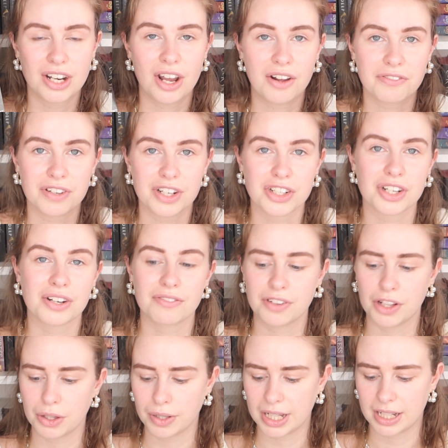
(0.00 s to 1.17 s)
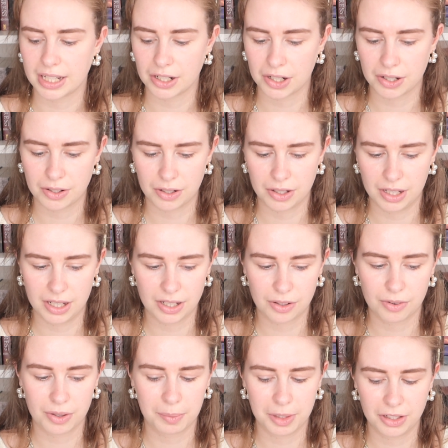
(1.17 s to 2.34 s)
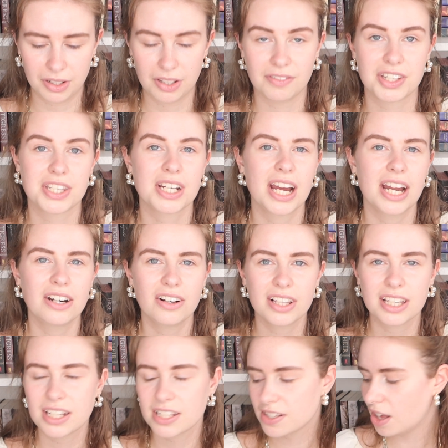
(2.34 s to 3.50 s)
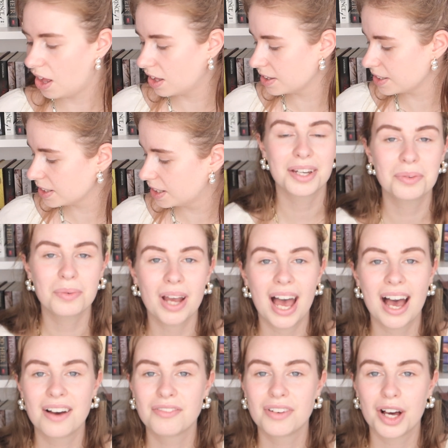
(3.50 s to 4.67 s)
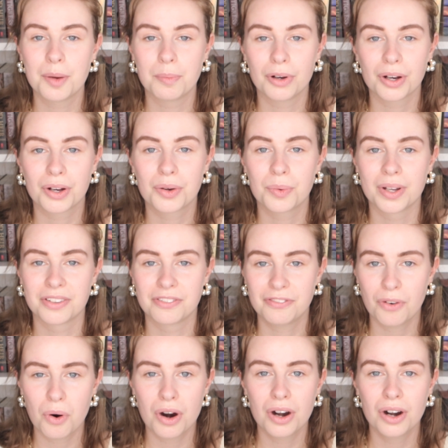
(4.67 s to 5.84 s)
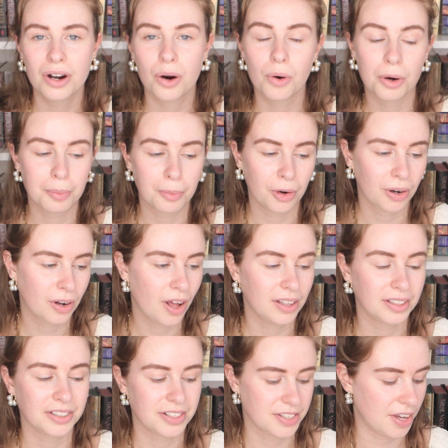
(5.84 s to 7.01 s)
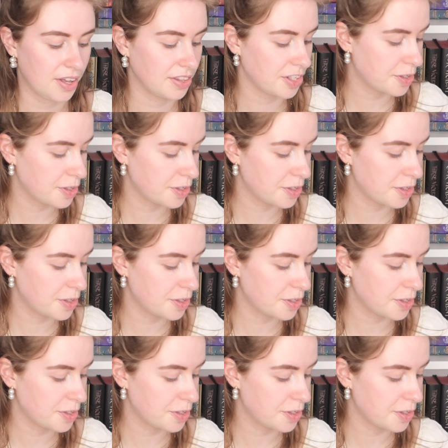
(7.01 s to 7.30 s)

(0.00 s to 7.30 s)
non-fiction following a criminal investigator, I think it's called. Then we have a book with 4 or more colors on the